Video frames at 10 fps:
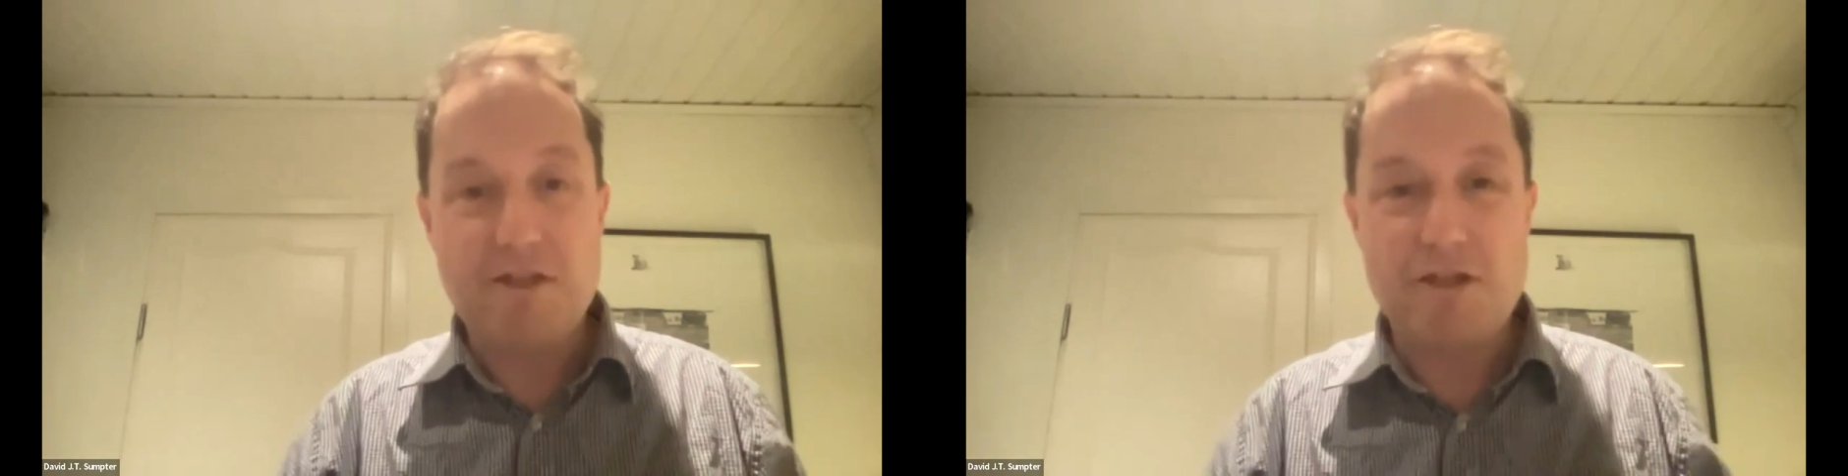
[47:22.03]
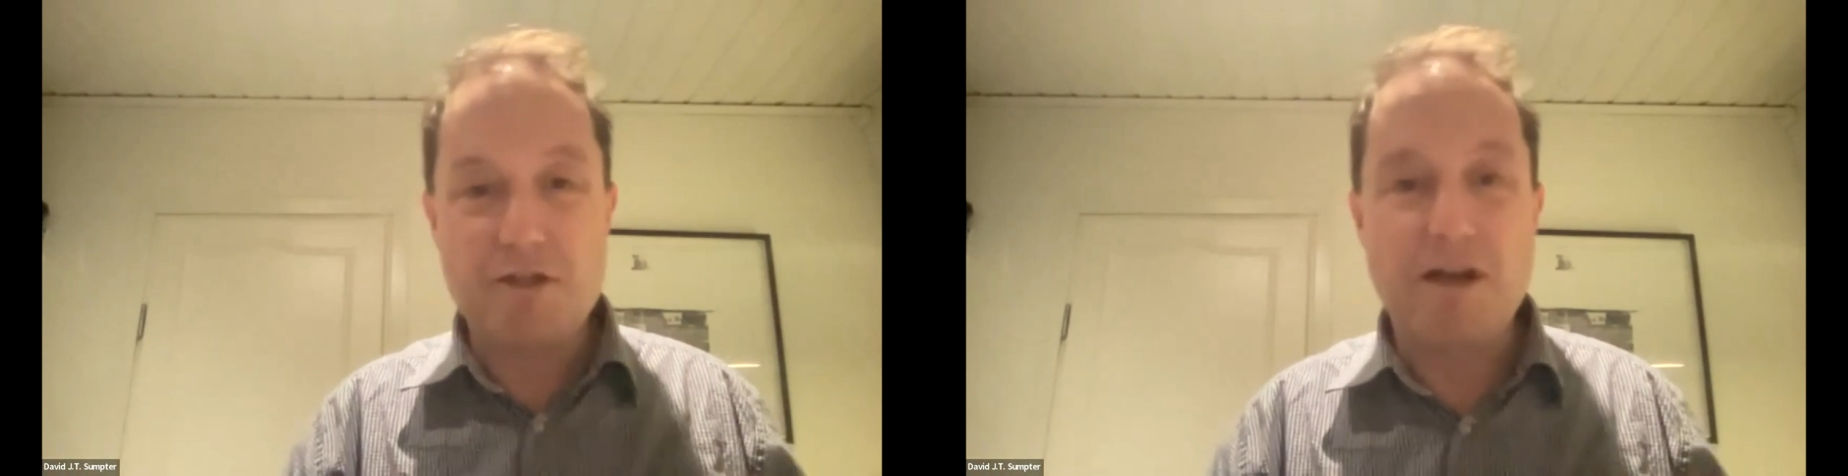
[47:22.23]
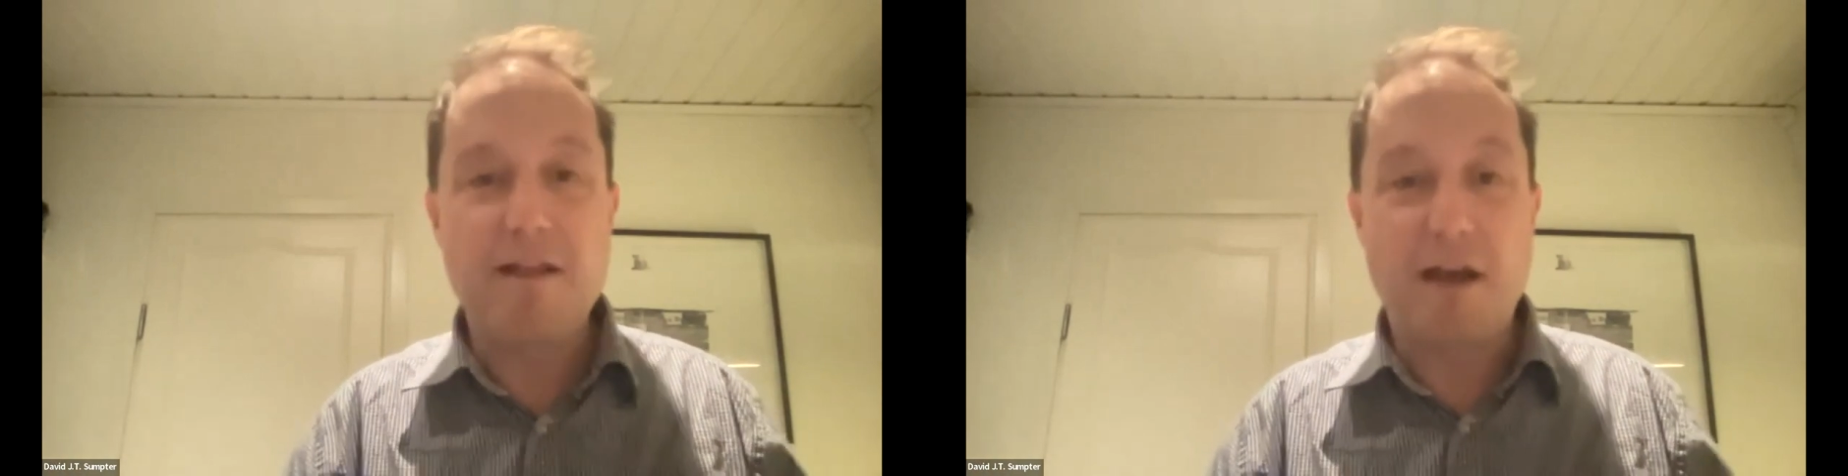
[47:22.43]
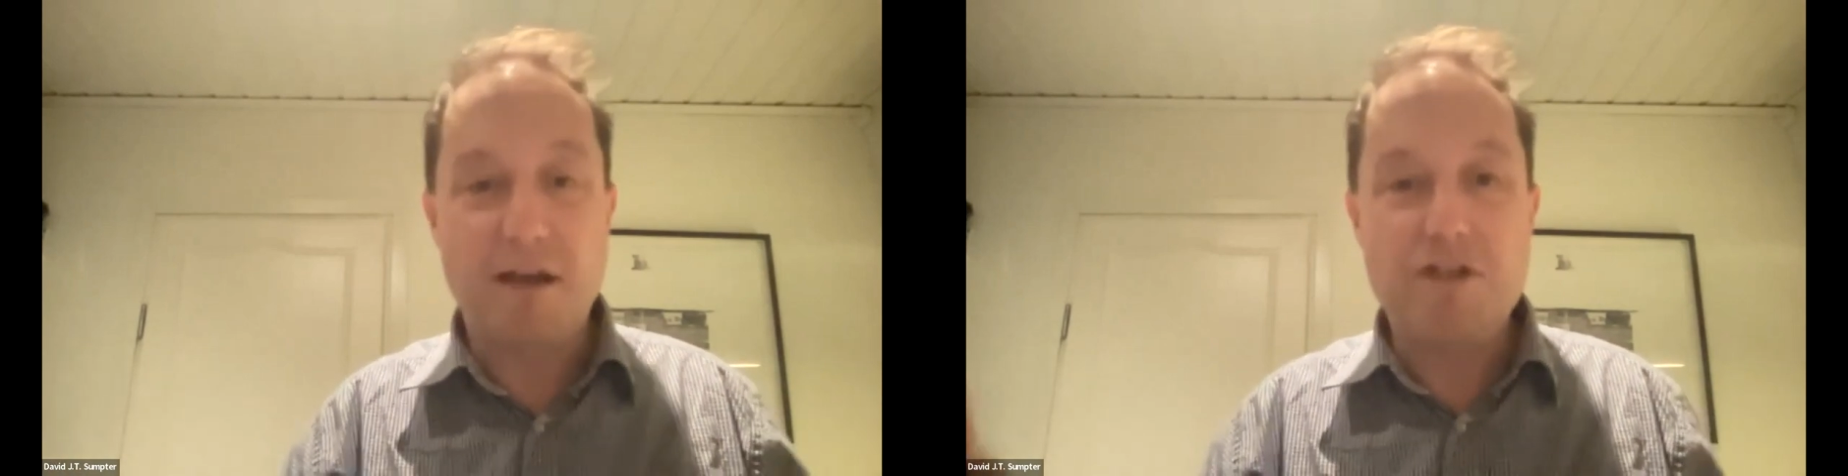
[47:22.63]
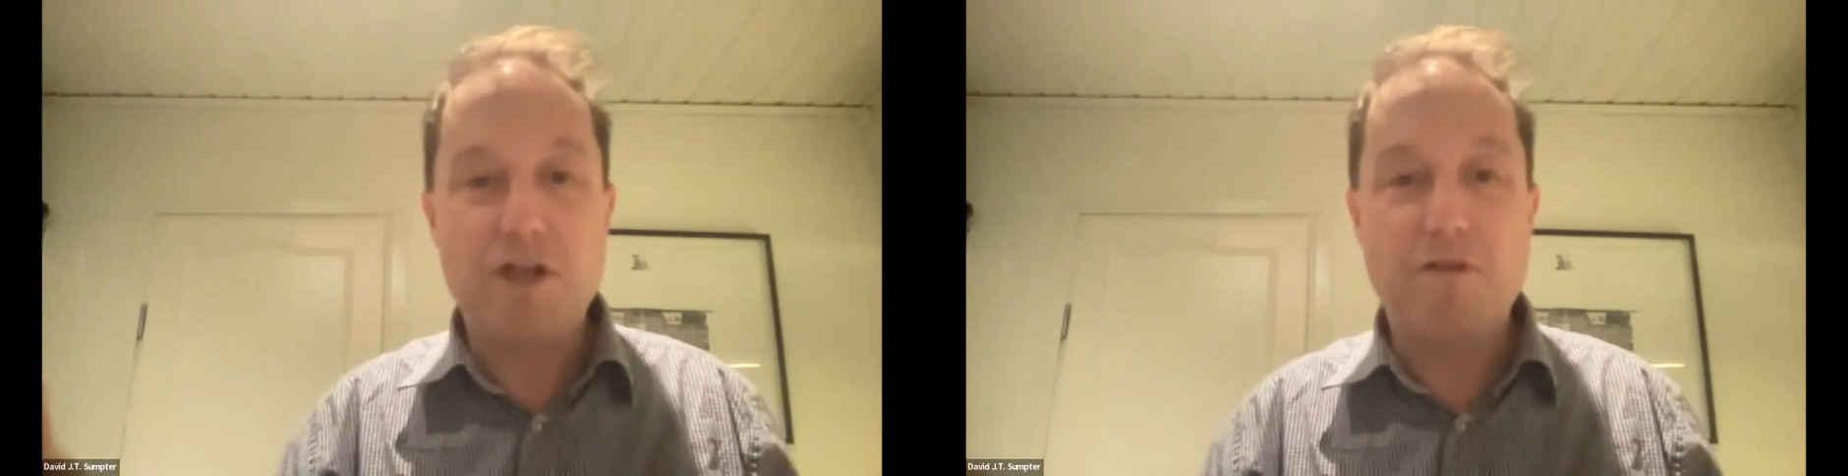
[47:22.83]
this string
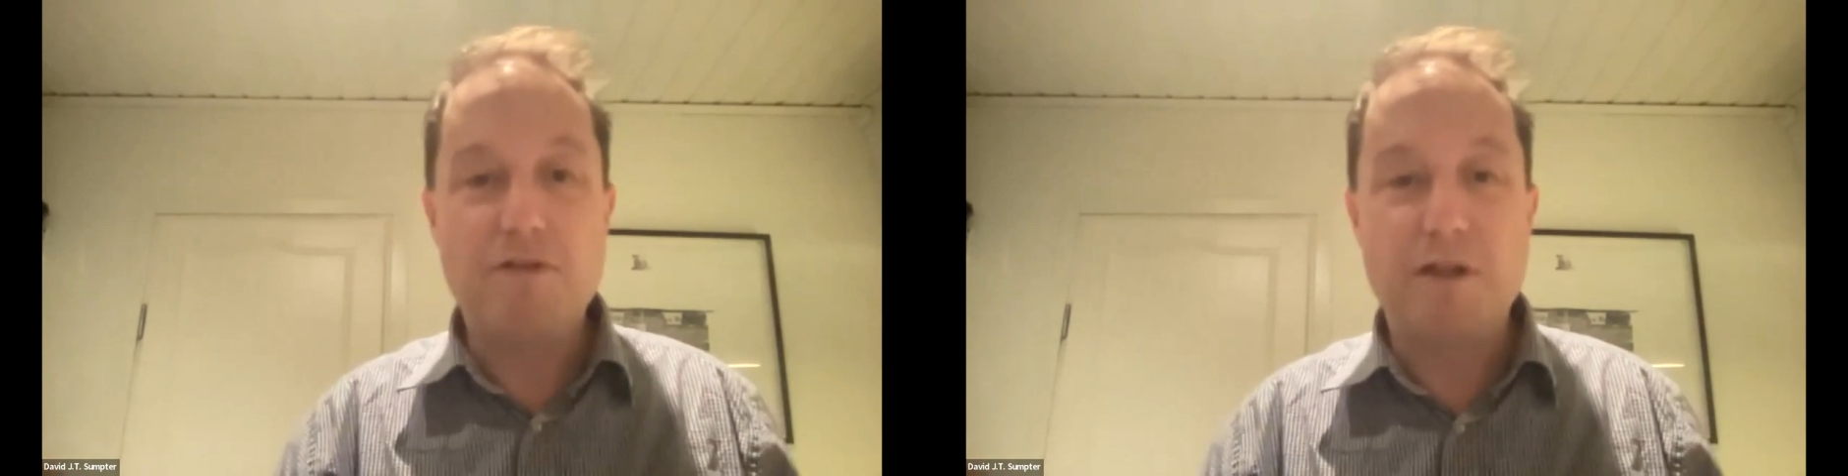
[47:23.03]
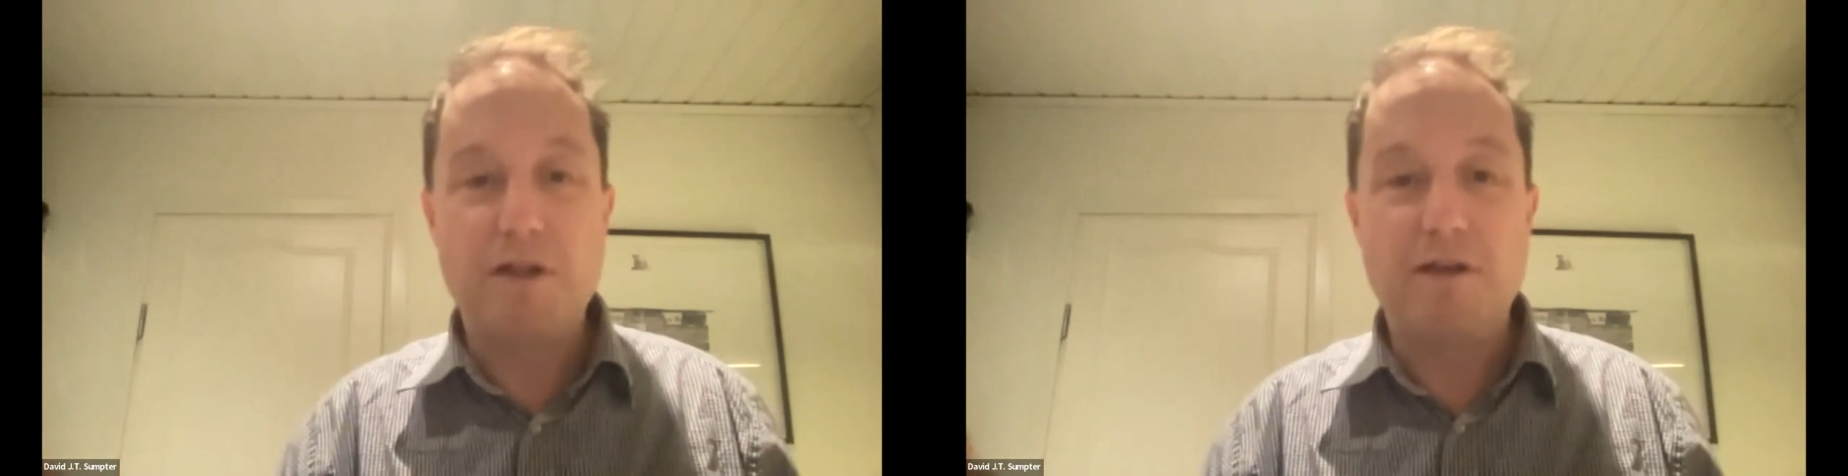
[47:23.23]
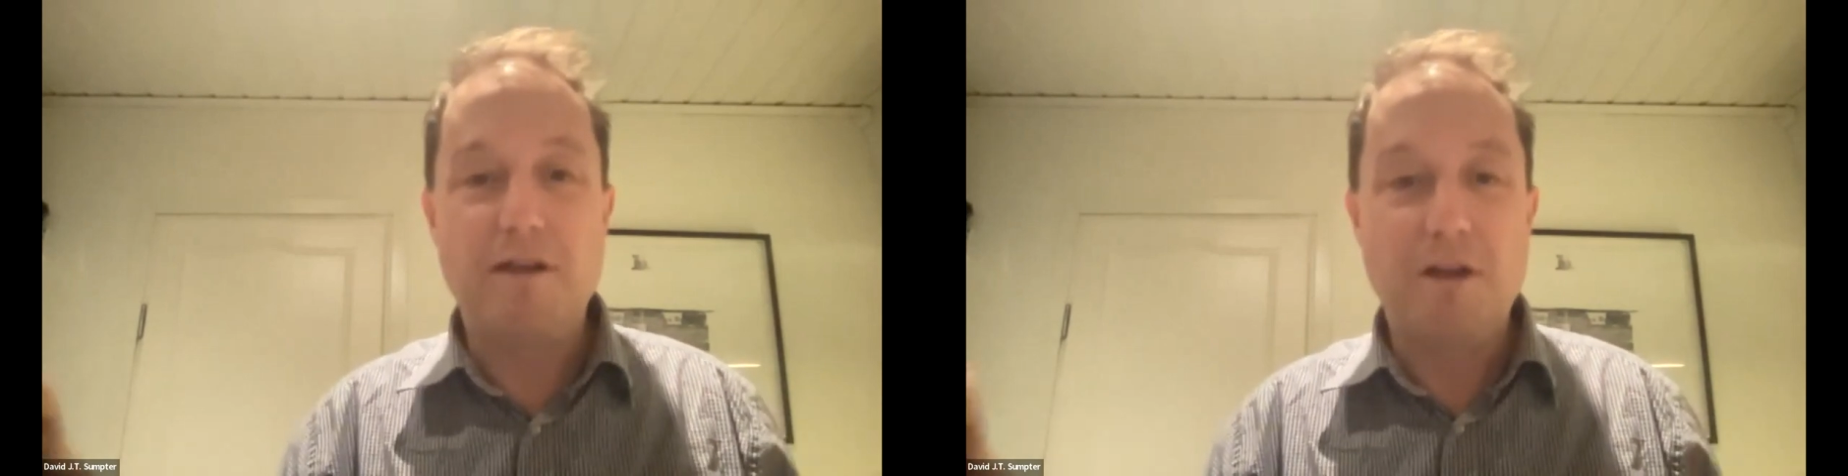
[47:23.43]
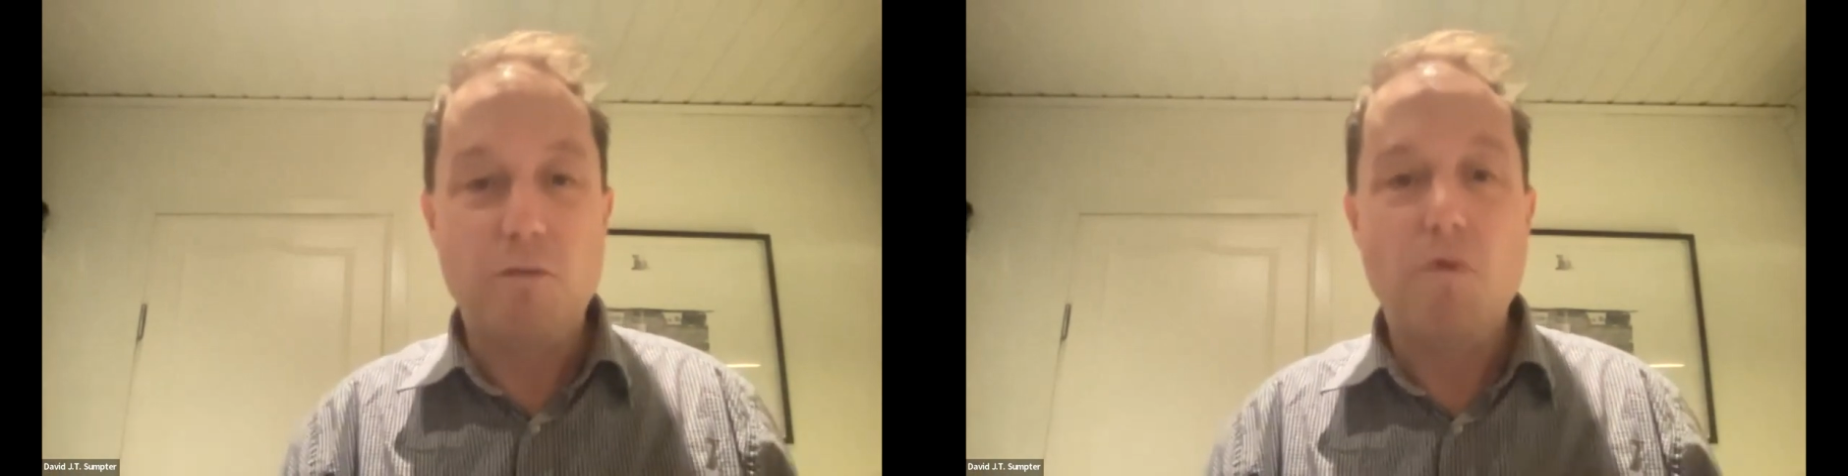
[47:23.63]
that I've chosen